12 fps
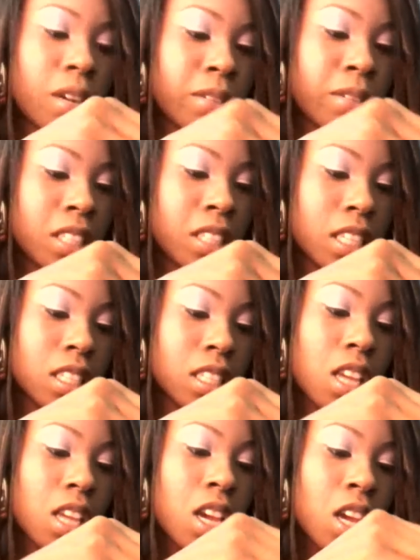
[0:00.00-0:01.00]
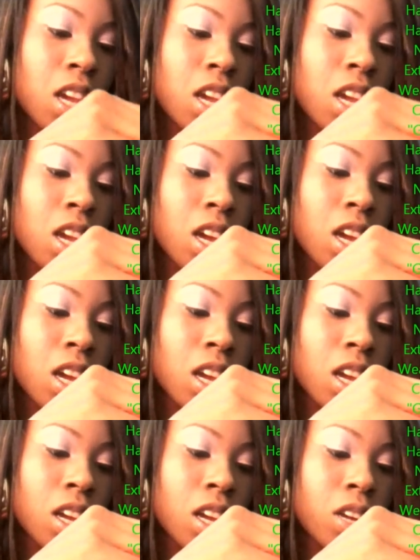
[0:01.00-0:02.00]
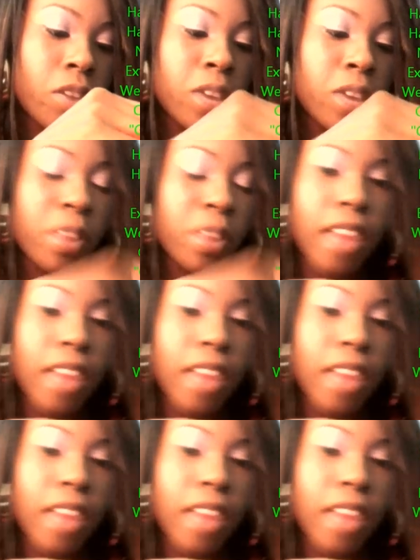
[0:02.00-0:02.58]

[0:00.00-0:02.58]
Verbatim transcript: one, which is Green with